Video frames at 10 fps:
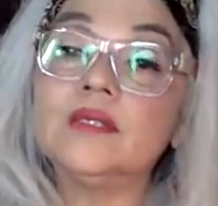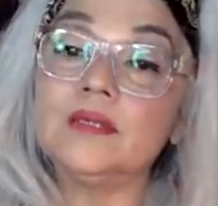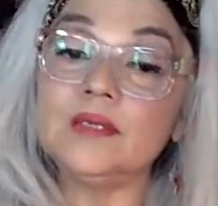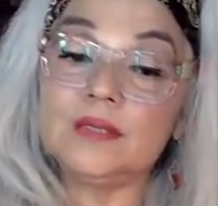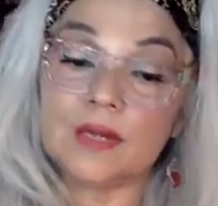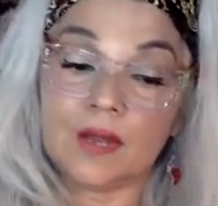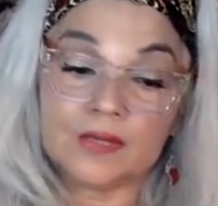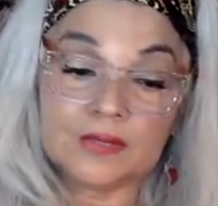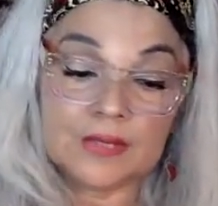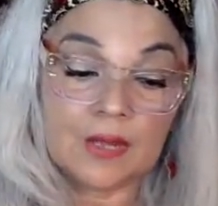things that I
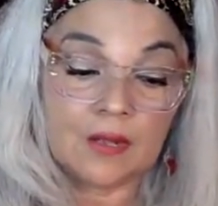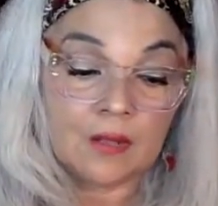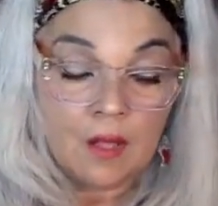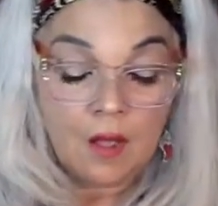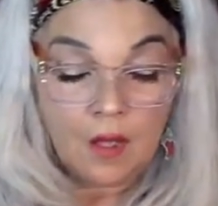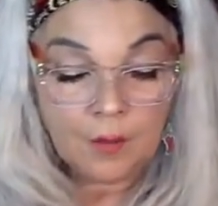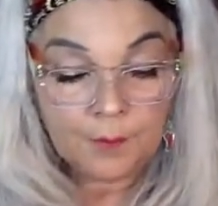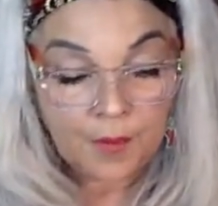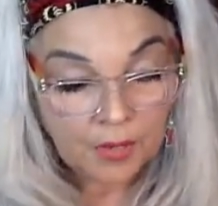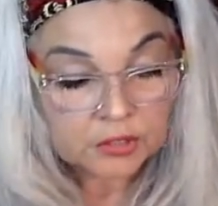sell on
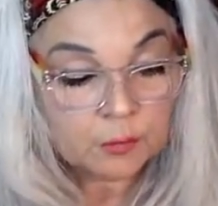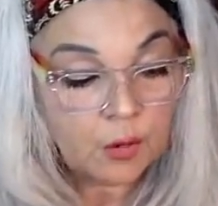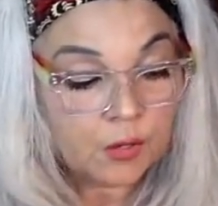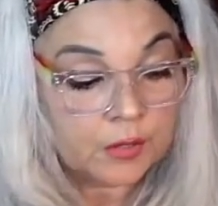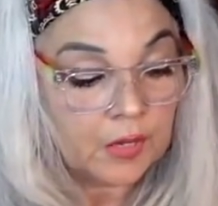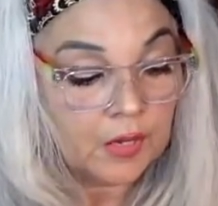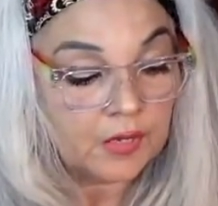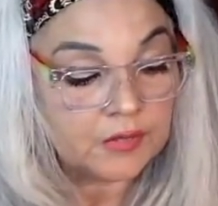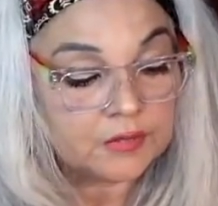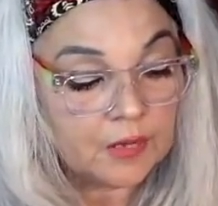Poshmark
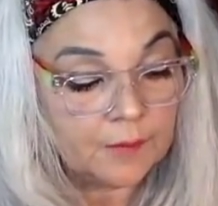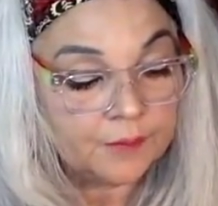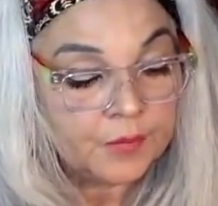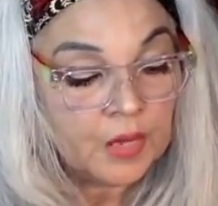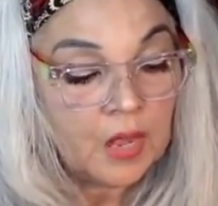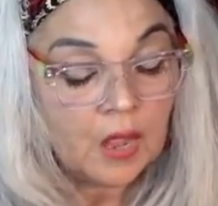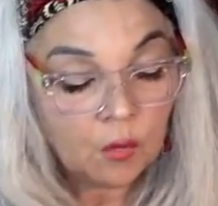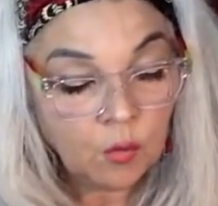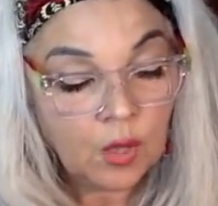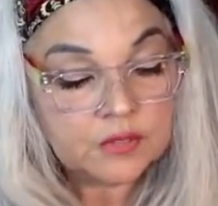and uh, how
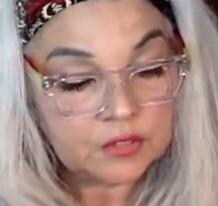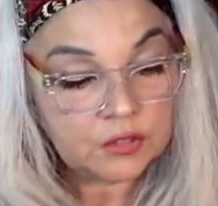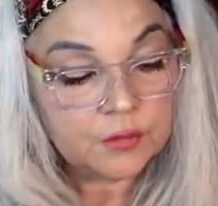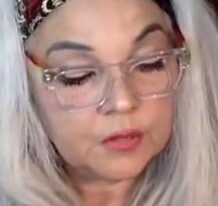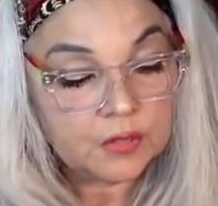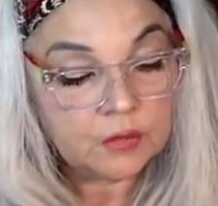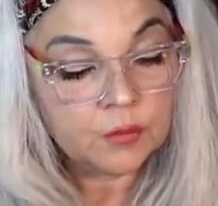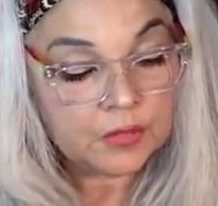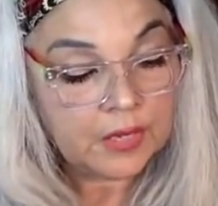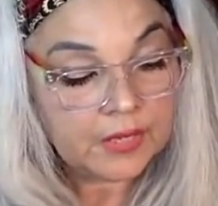well it's doing. It
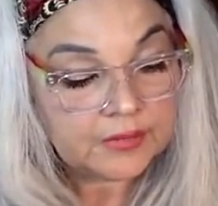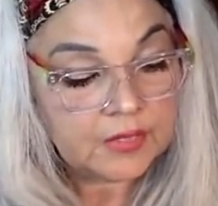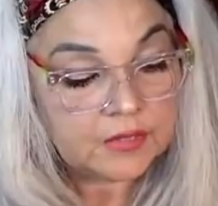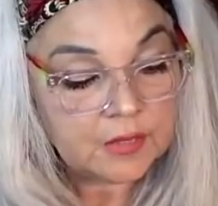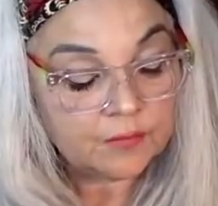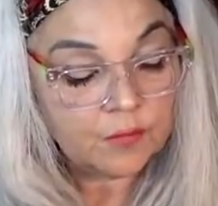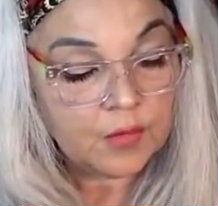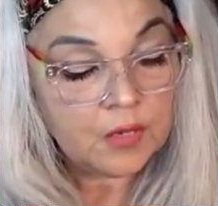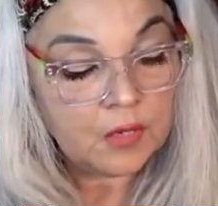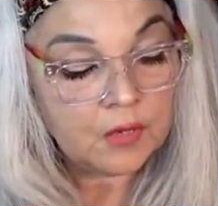really has kicked up for
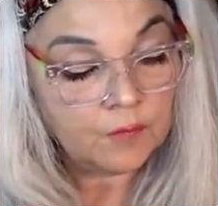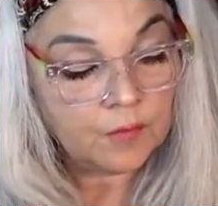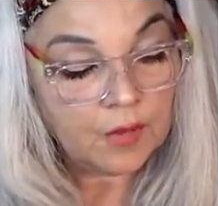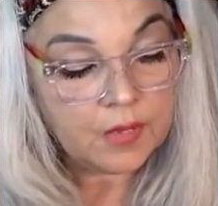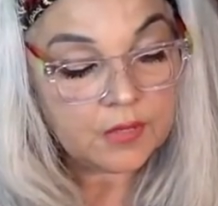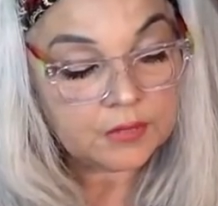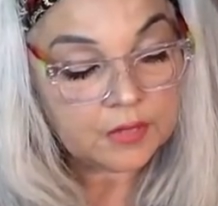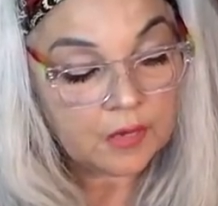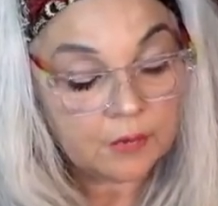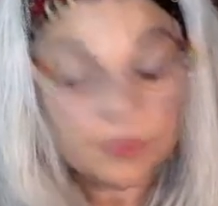me, and uh,
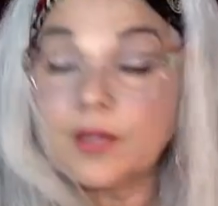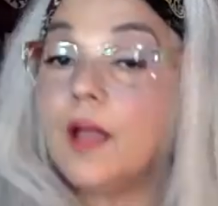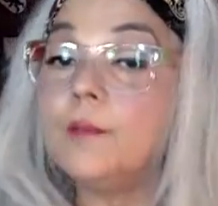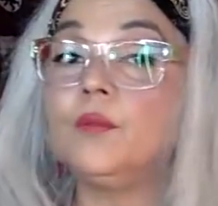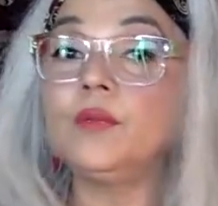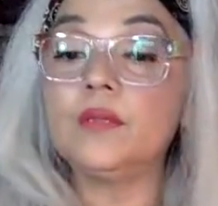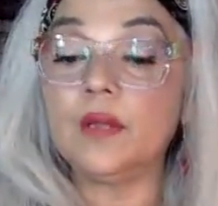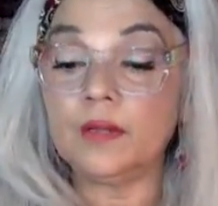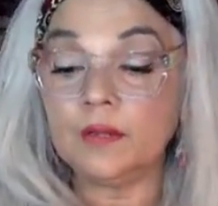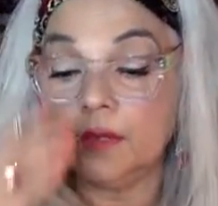I'm really happy with
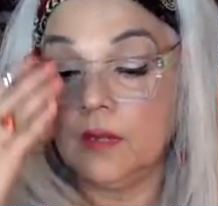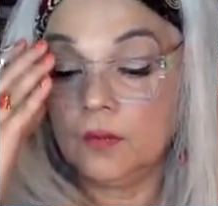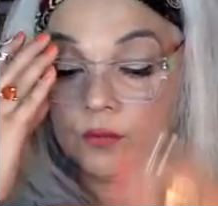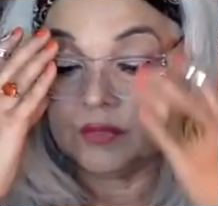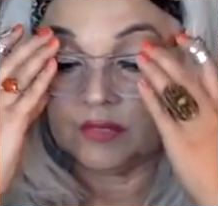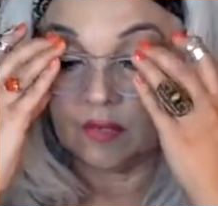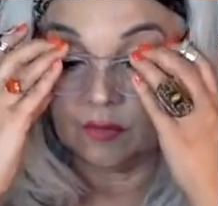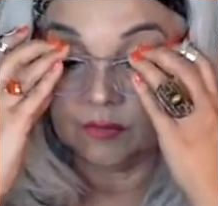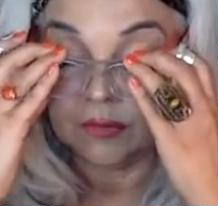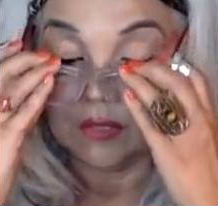that
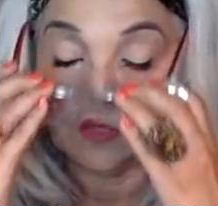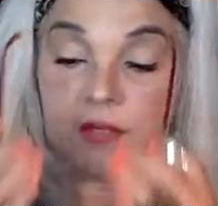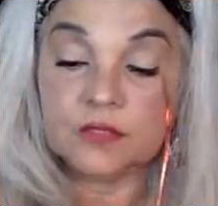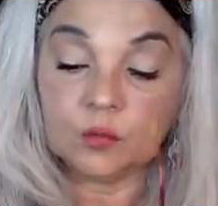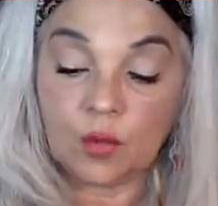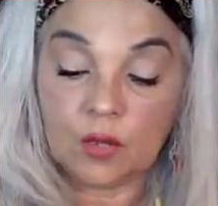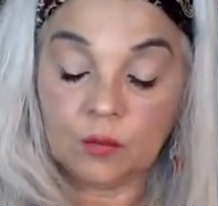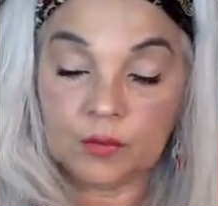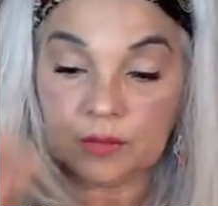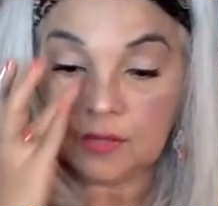result. And as well
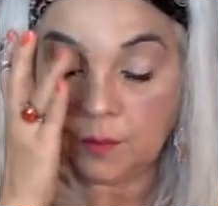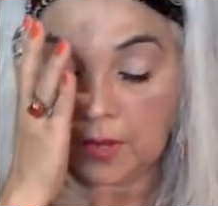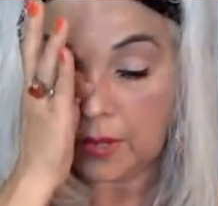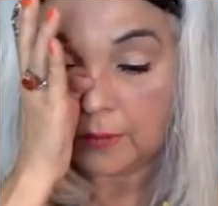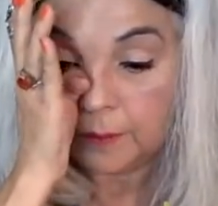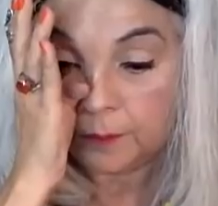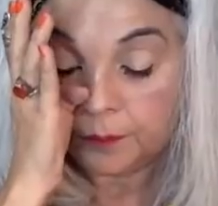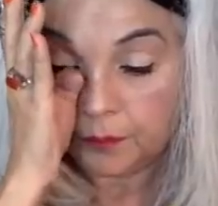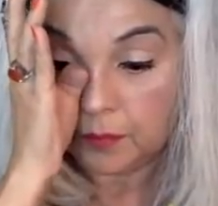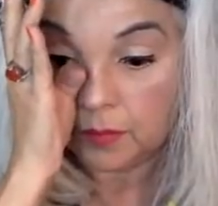with eBay,
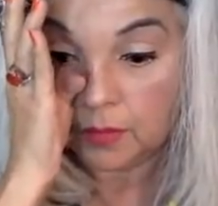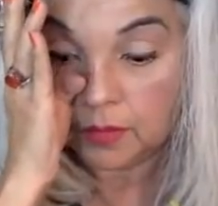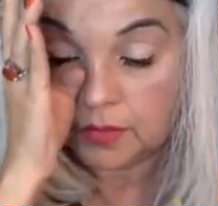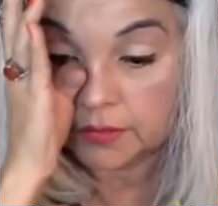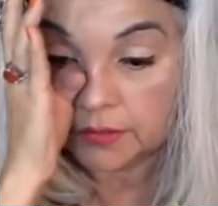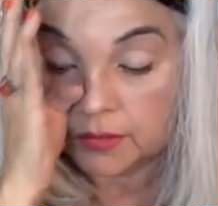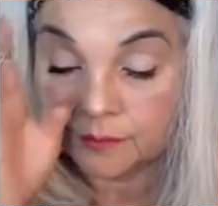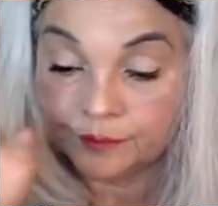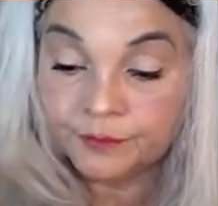is uh,